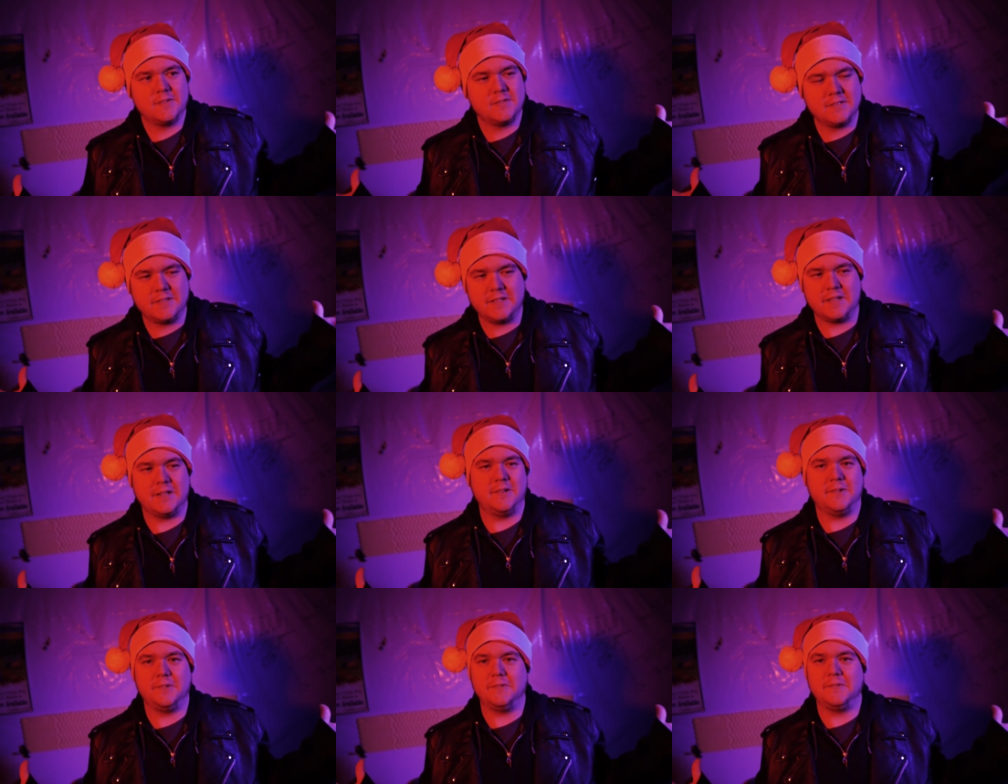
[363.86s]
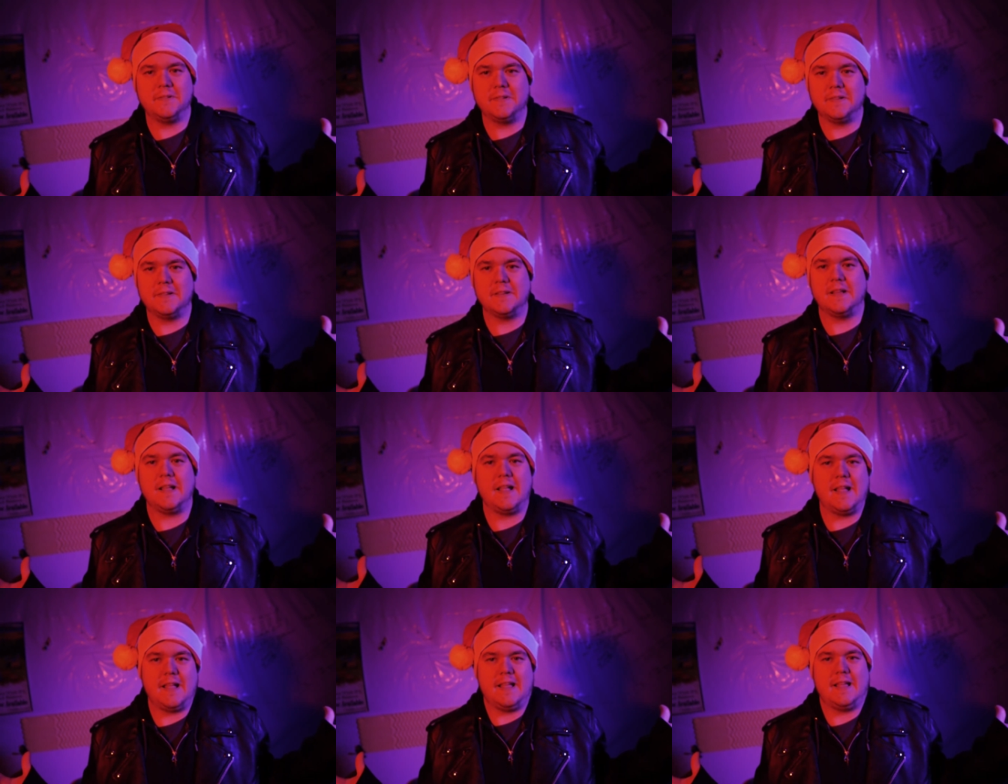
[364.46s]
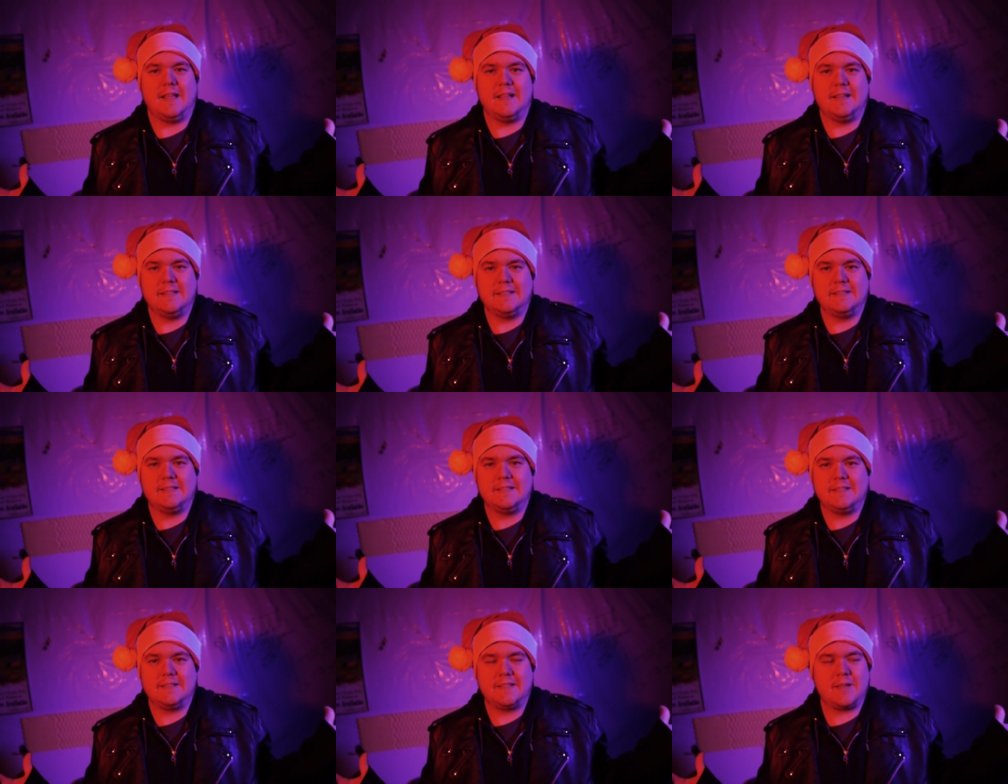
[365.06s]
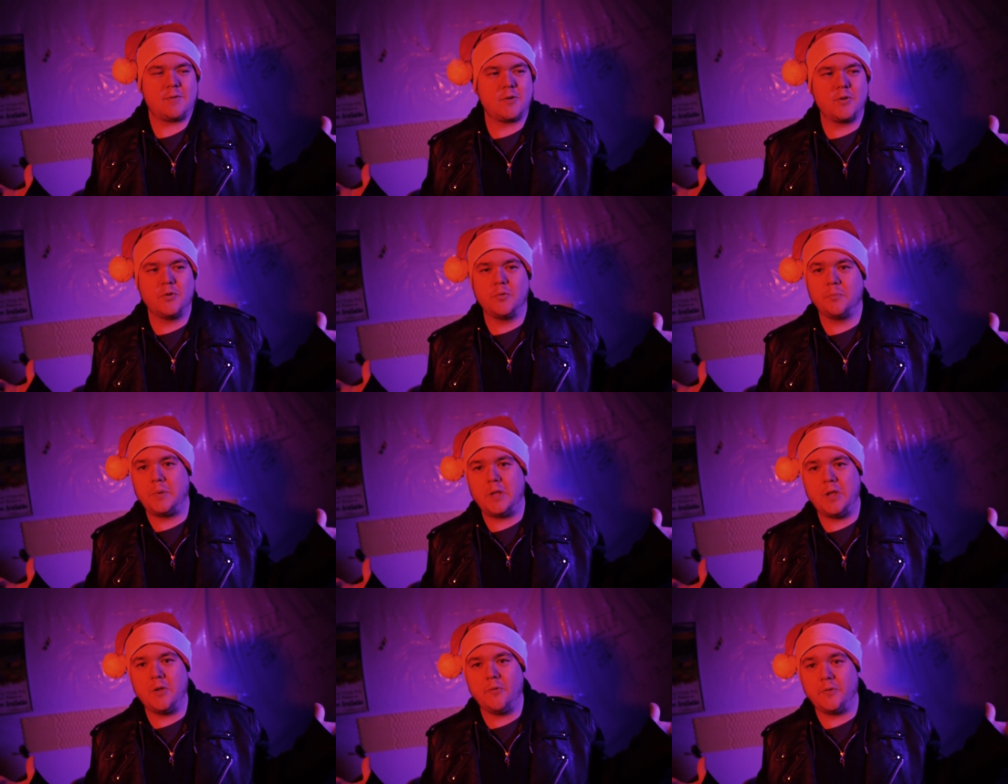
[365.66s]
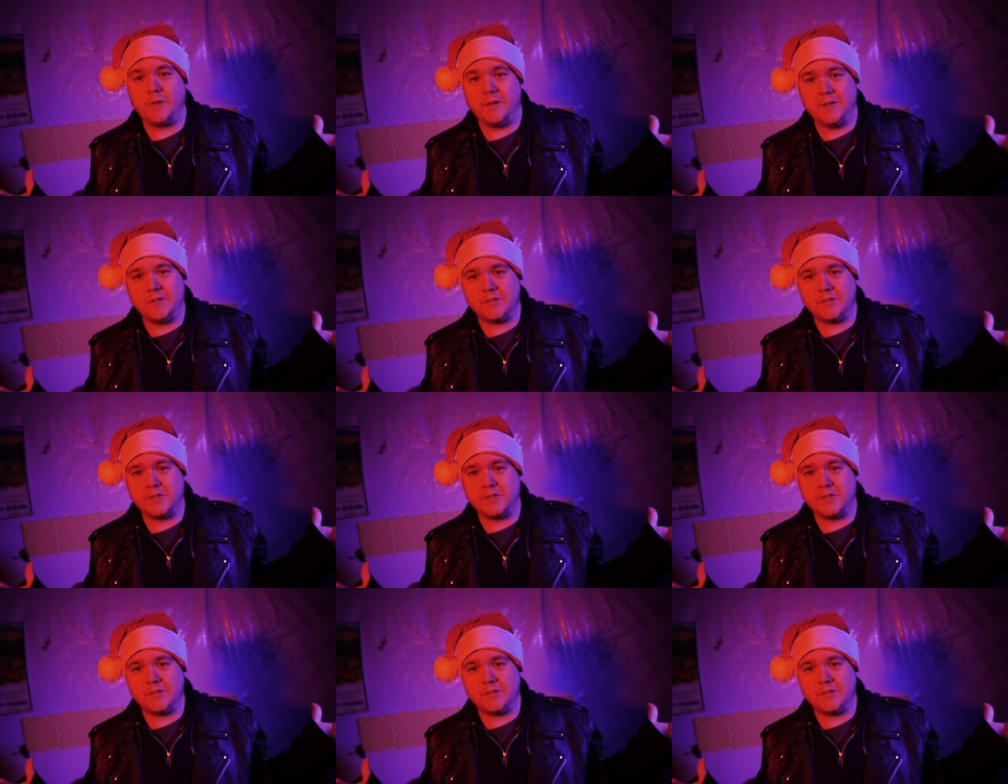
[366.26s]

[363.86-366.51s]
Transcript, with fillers: you know, they were doing POV